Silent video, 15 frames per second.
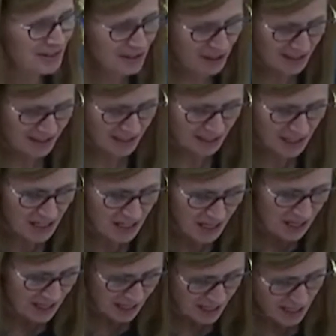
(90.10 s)
question,
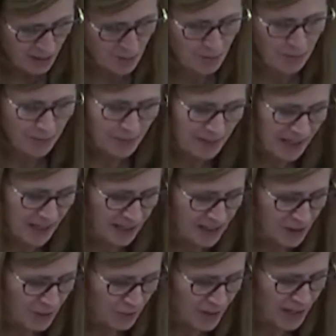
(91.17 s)

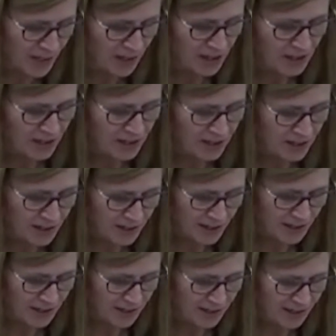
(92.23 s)
because we are
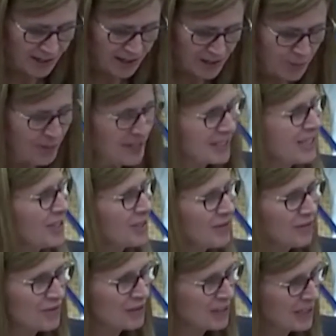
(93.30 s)
in the process
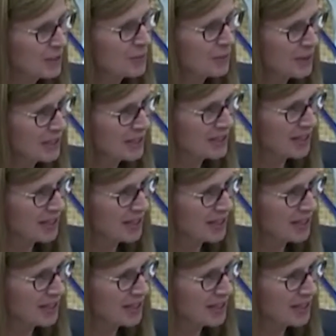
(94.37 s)
of really putting